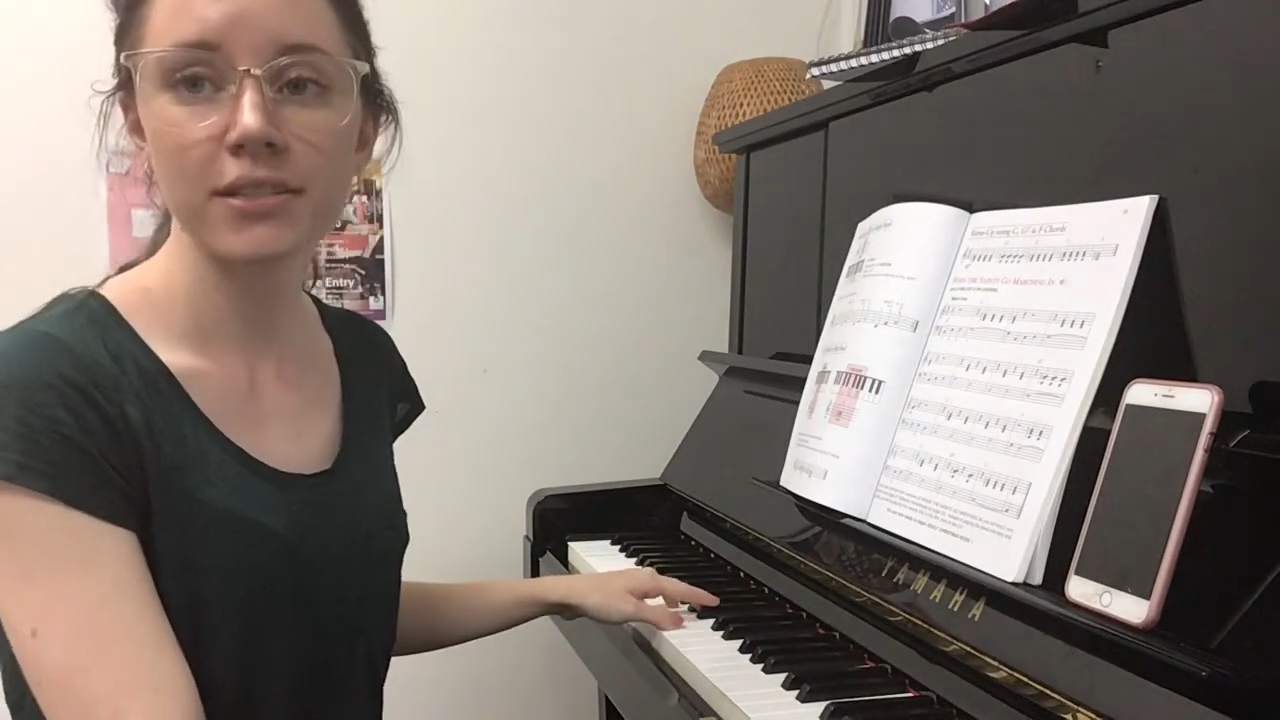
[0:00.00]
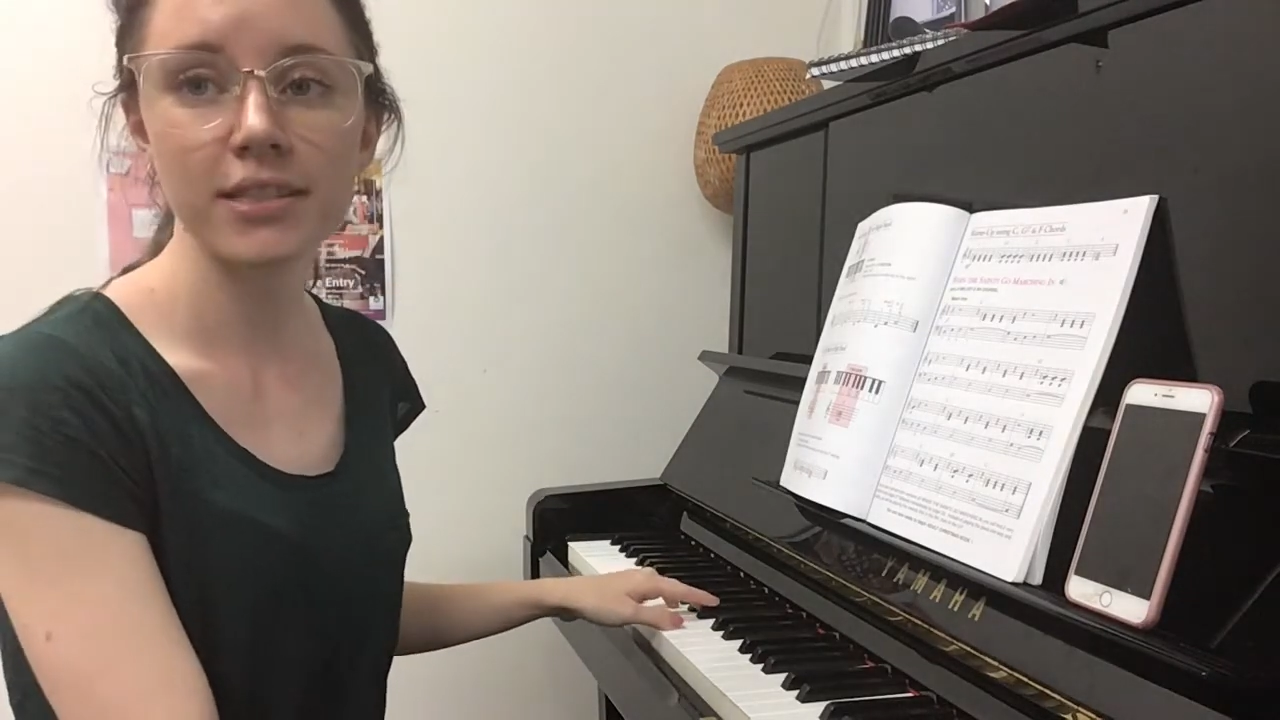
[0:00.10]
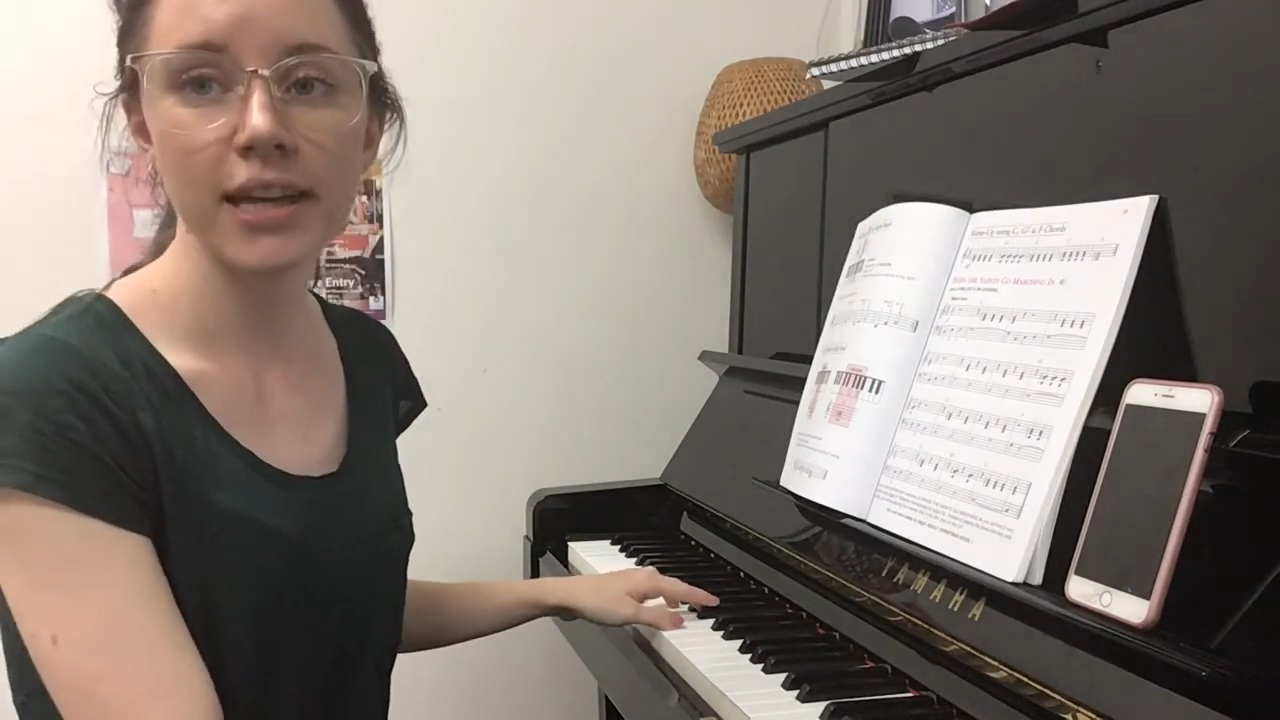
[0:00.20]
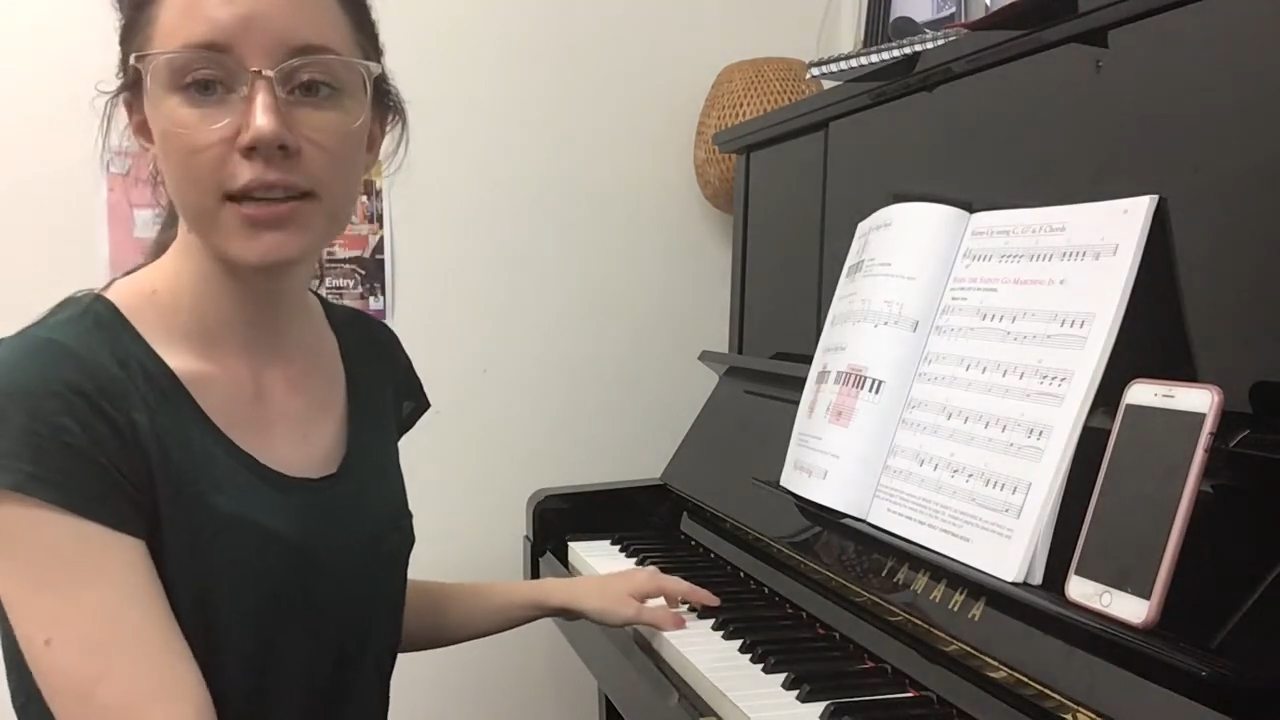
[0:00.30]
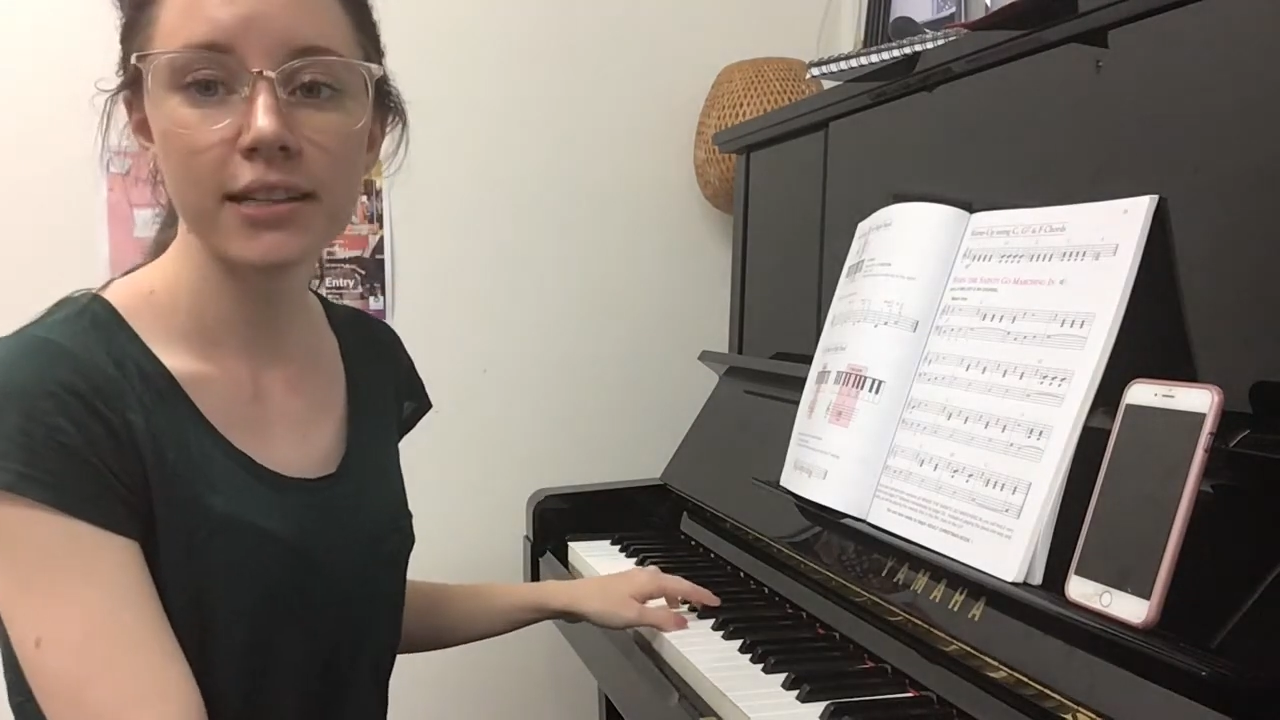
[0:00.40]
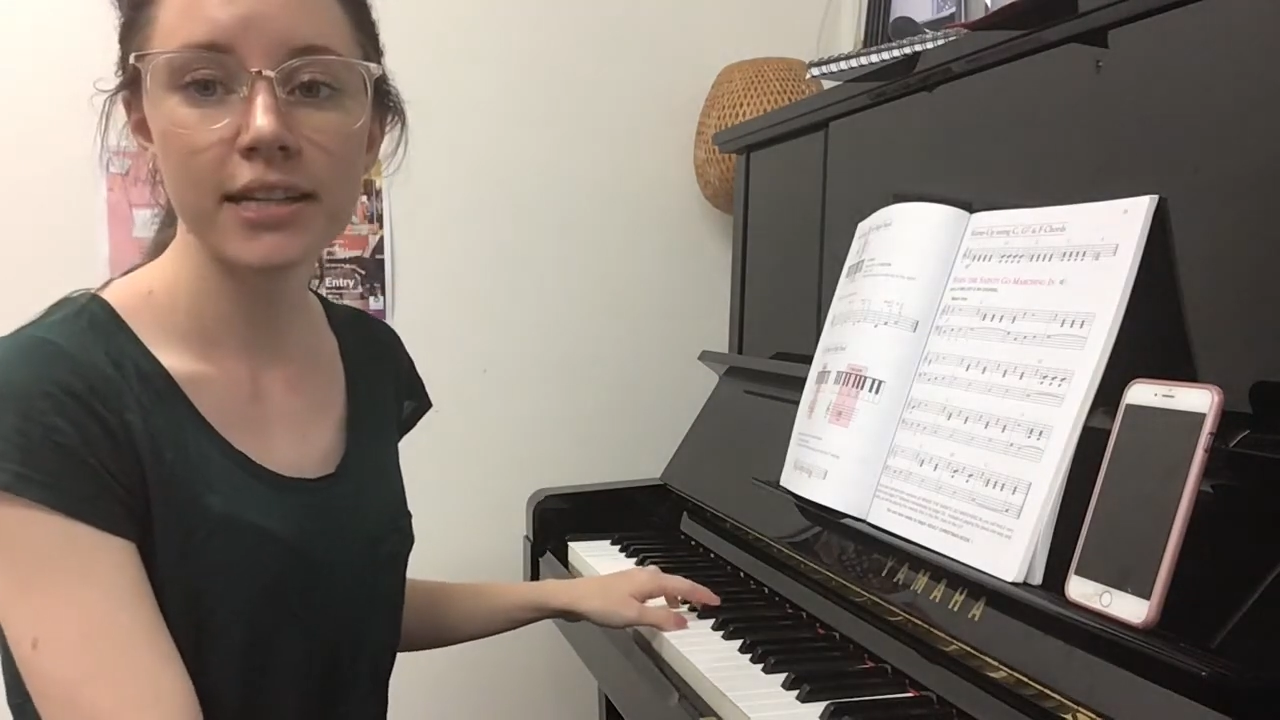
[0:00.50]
scale